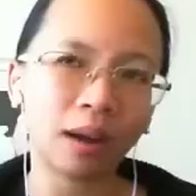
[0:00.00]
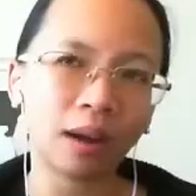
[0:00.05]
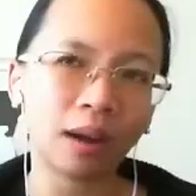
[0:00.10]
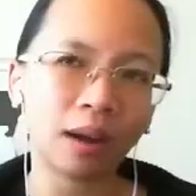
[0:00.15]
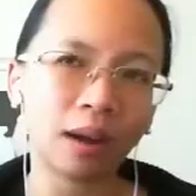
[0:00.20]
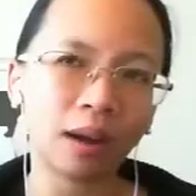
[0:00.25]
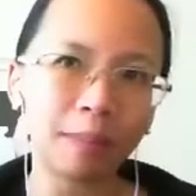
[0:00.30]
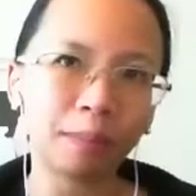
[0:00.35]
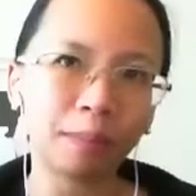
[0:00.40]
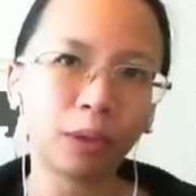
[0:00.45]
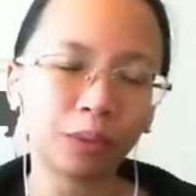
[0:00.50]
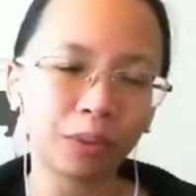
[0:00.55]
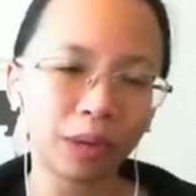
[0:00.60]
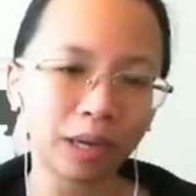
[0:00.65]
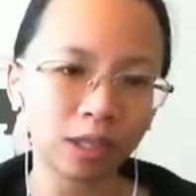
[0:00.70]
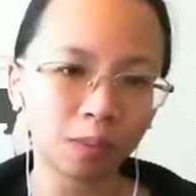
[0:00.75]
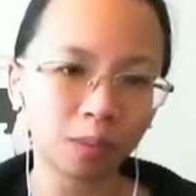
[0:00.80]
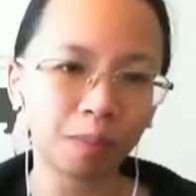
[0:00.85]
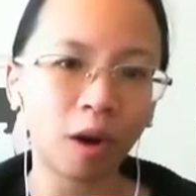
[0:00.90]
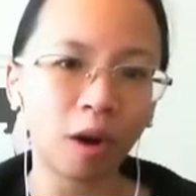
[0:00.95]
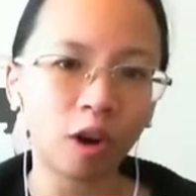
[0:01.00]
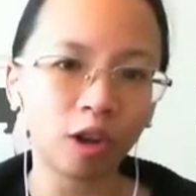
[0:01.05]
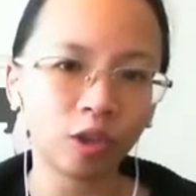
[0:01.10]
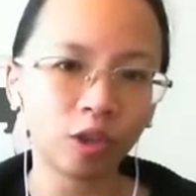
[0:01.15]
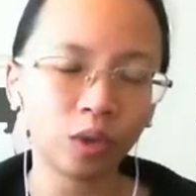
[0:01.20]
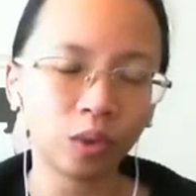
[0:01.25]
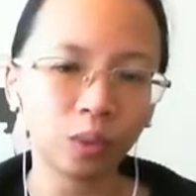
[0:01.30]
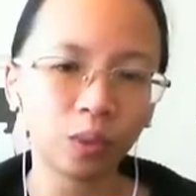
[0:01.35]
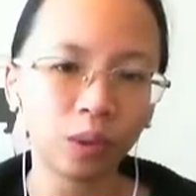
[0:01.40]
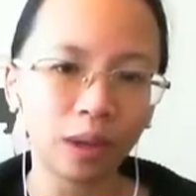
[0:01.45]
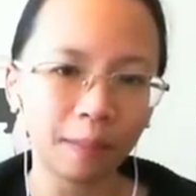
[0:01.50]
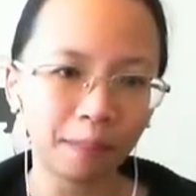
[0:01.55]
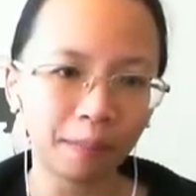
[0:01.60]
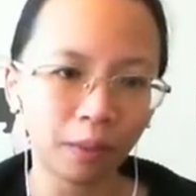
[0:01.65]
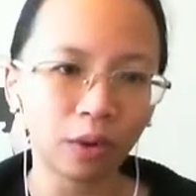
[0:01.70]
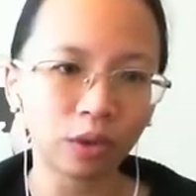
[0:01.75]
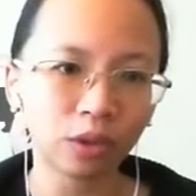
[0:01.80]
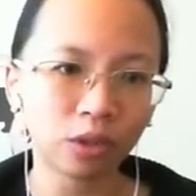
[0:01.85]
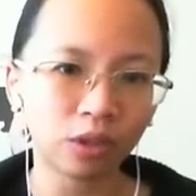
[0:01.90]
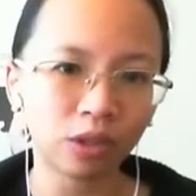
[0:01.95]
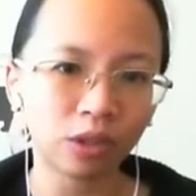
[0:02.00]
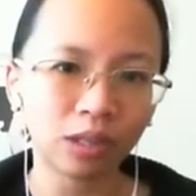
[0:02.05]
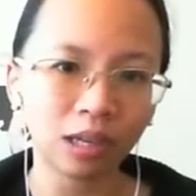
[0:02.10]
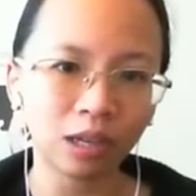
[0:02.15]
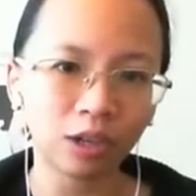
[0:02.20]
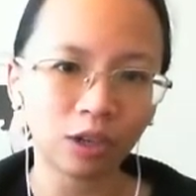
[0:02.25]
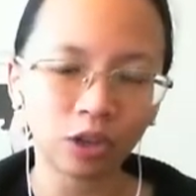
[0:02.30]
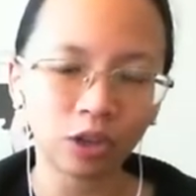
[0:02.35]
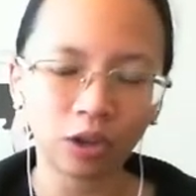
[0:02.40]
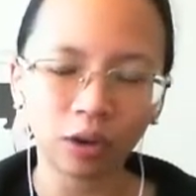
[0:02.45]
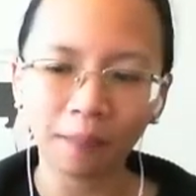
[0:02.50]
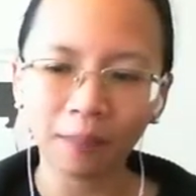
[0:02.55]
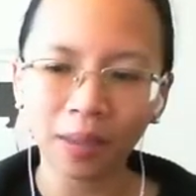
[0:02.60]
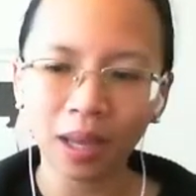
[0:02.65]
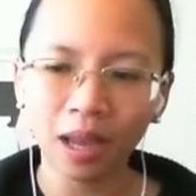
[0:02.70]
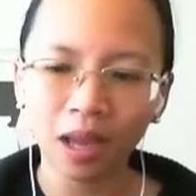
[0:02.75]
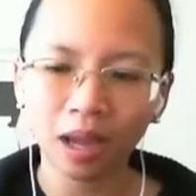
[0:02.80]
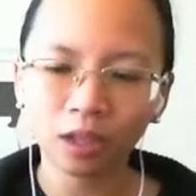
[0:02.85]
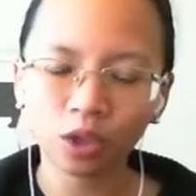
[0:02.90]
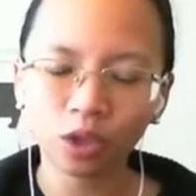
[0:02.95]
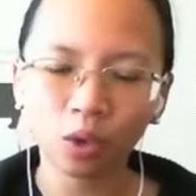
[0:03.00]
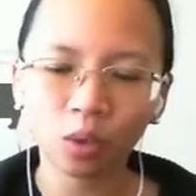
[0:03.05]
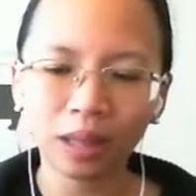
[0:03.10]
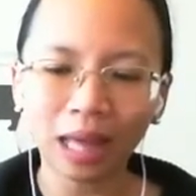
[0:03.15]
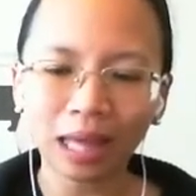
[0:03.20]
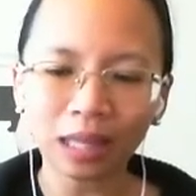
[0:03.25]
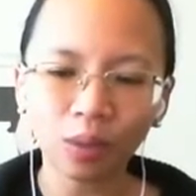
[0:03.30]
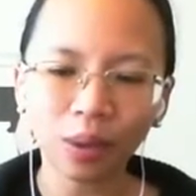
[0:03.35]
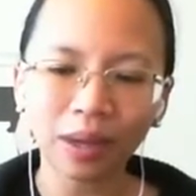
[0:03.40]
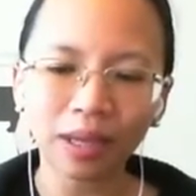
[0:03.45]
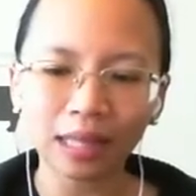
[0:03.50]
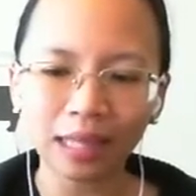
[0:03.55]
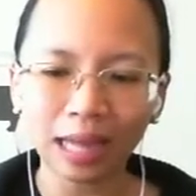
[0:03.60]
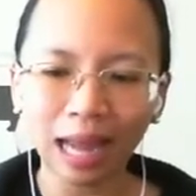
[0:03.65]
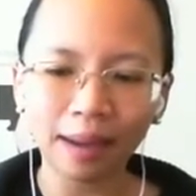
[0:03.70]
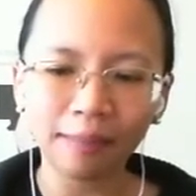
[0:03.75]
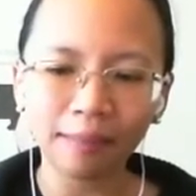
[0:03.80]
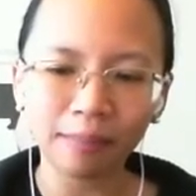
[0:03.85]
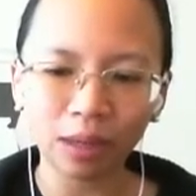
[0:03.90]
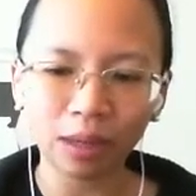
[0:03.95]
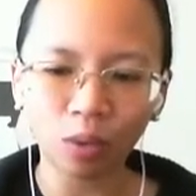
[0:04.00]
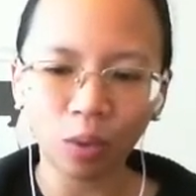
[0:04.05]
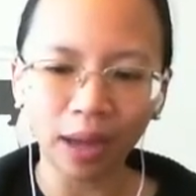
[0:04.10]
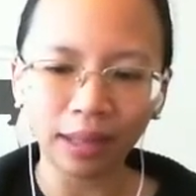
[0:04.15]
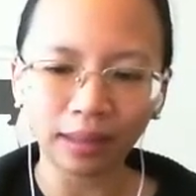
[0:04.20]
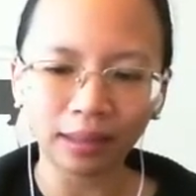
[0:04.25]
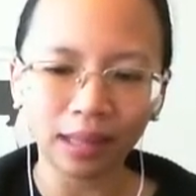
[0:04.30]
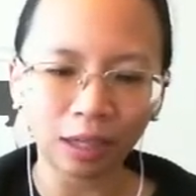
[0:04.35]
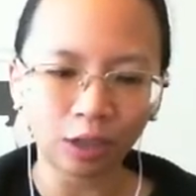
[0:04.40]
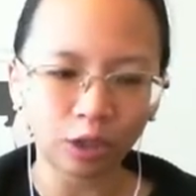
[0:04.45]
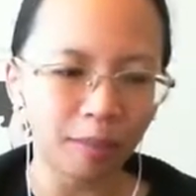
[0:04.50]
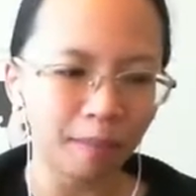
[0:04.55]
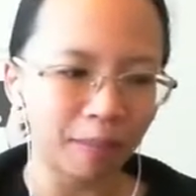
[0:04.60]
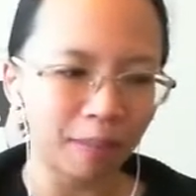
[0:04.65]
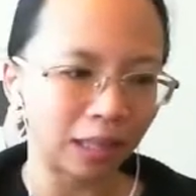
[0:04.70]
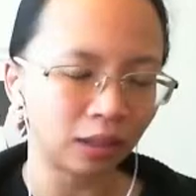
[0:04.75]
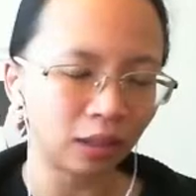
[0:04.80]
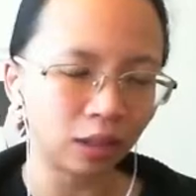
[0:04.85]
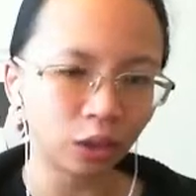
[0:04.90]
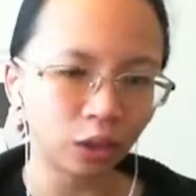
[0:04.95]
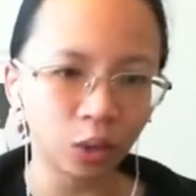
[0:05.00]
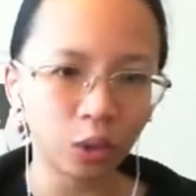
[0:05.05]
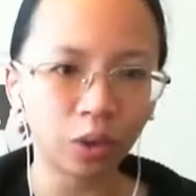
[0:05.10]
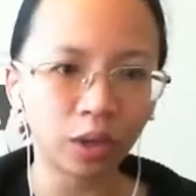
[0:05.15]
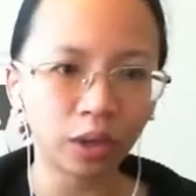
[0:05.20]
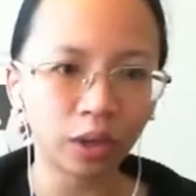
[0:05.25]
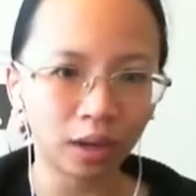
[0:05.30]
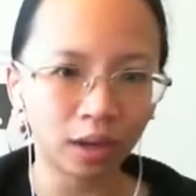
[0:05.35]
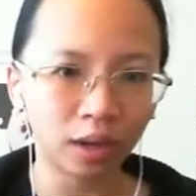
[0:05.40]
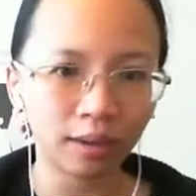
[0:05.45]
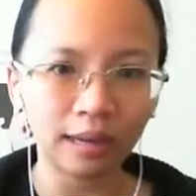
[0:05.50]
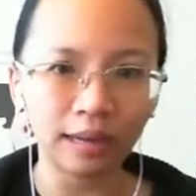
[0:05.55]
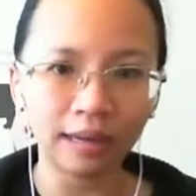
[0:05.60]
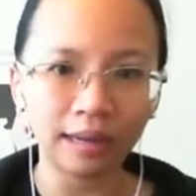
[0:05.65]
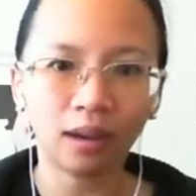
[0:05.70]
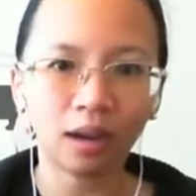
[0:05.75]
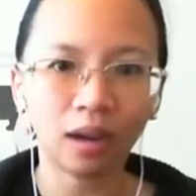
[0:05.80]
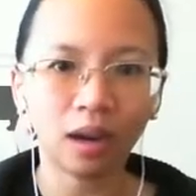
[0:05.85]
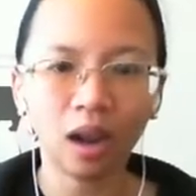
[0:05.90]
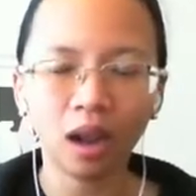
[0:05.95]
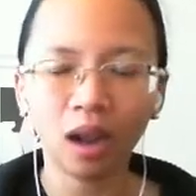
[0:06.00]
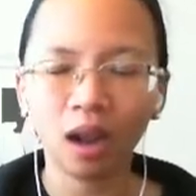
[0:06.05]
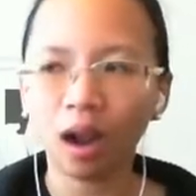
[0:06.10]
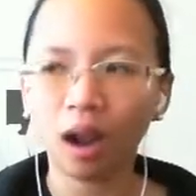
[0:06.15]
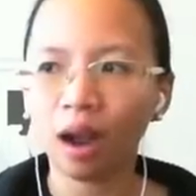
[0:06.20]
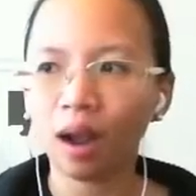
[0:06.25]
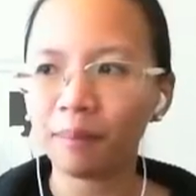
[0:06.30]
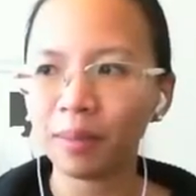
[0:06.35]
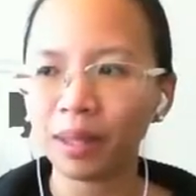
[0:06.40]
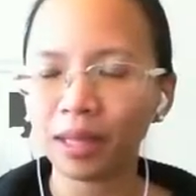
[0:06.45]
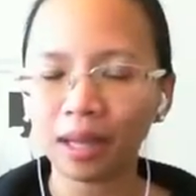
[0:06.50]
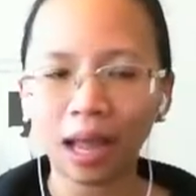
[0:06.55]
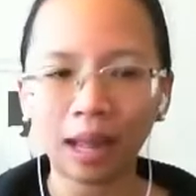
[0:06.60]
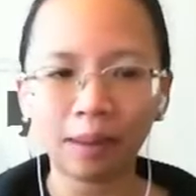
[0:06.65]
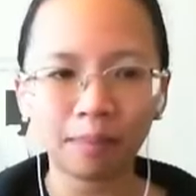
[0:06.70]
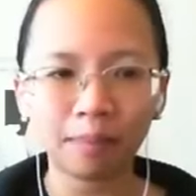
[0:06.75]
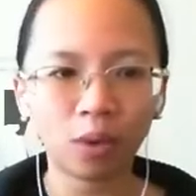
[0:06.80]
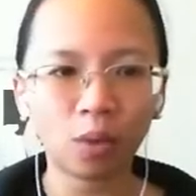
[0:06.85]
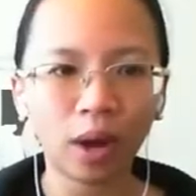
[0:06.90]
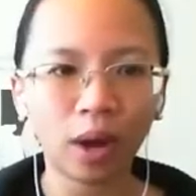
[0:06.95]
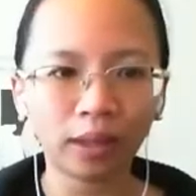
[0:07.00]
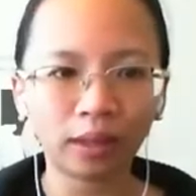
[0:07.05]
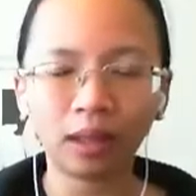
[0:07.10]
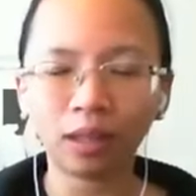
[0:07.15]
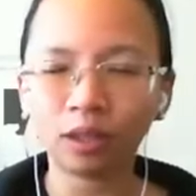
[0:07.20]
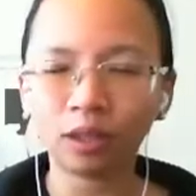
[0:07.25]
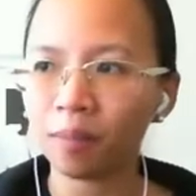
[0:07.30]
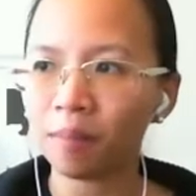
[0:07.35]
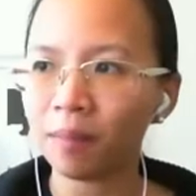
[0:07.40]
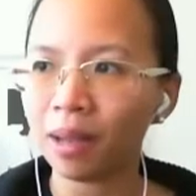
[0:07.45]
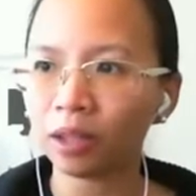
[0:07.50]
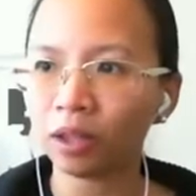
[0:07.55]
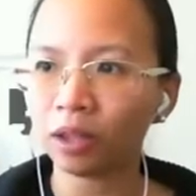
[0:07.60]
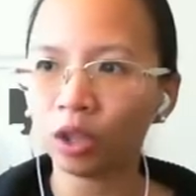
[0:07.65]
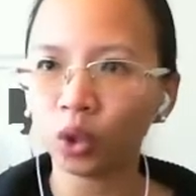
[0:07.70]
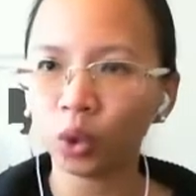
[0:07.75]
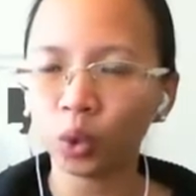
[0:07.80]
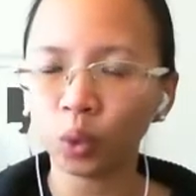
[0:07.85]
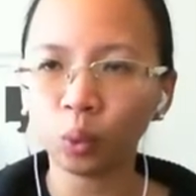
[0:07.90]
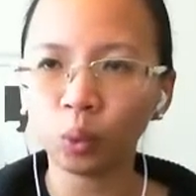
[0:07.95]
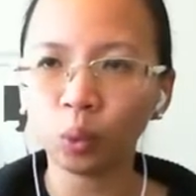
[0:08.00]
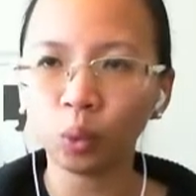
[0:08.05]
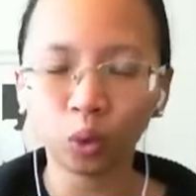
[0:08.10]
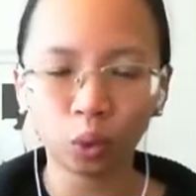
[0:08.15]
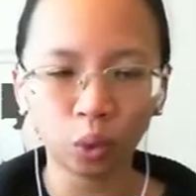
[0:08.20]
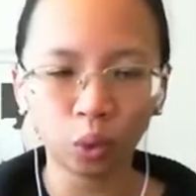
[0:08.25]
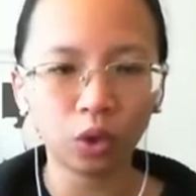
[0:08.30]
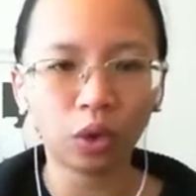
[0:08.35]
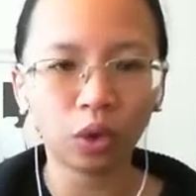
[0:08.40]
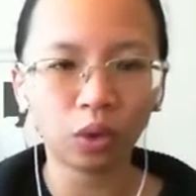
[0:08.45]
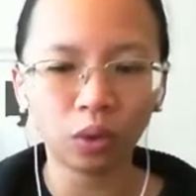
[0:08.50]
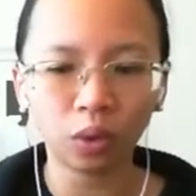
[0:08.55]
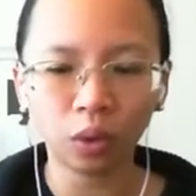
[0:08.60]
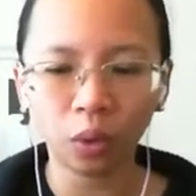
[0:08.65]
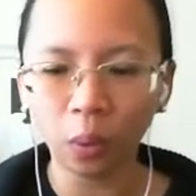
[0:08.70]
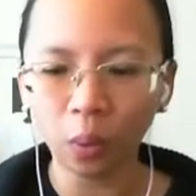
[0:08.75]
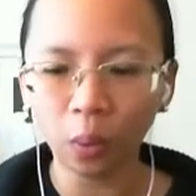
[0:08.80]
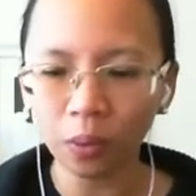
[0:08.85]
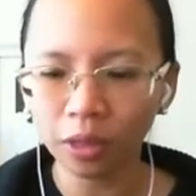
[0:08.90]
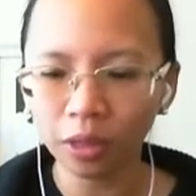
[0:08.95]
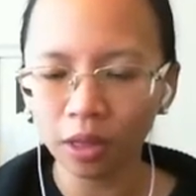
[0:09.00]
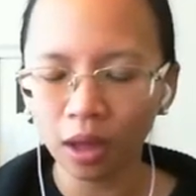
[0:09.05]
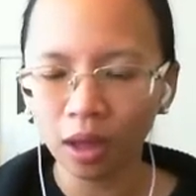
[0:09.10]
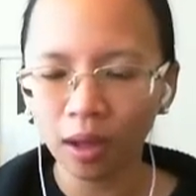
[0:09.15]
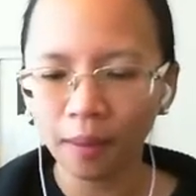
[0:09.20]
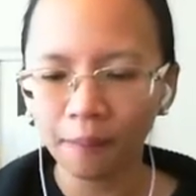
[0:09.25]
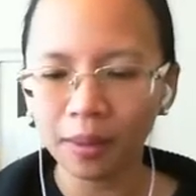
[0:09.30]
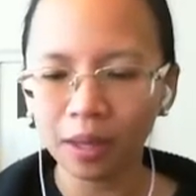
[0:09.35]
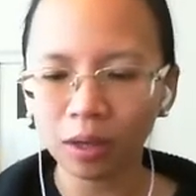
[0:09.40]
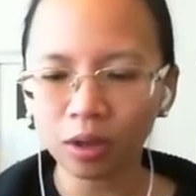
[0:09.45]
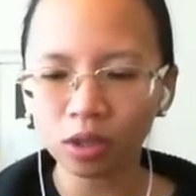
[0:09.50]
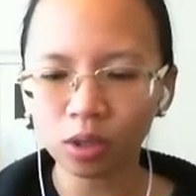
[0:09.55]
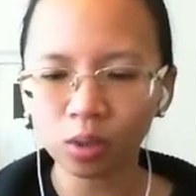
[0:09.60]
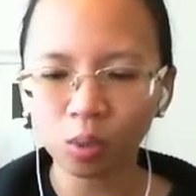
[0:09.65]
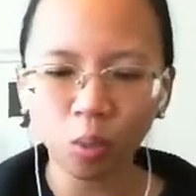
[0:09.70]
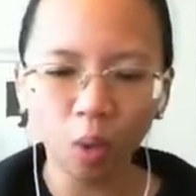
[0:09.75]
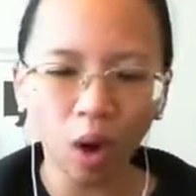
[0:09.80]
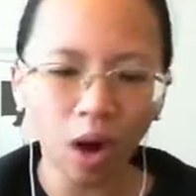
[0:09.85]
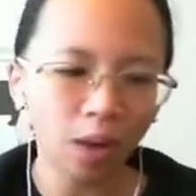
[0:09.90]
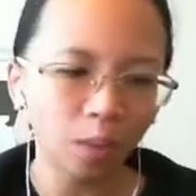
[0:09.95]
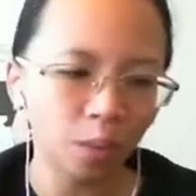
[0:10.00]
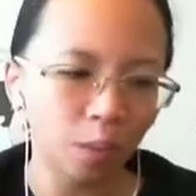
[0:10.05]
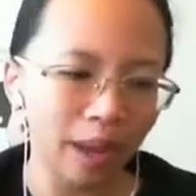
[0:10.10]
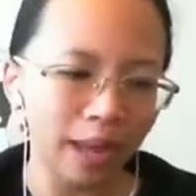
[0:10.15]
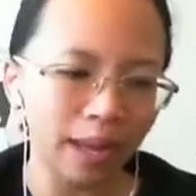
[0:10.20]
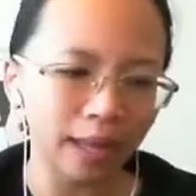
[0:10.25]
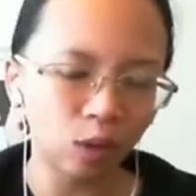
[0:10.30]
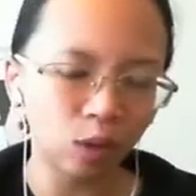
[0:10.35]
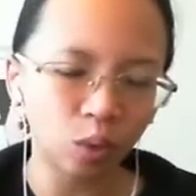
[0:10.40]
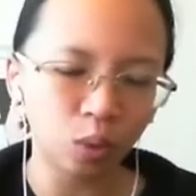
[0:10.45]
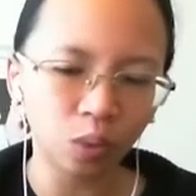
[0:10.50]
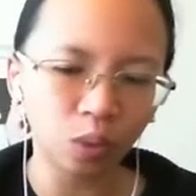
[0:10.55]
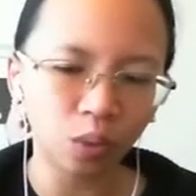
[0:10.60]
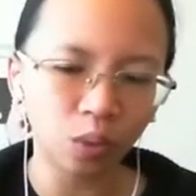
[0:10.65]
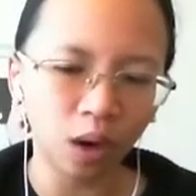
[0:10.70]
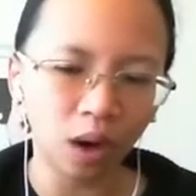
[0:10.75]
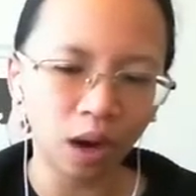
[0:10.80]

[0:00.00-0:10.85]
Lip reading: people respond to imposter syndrome. So that's why it can be quite detrimental to your career. It can be quite detrimental to your growth, because one way to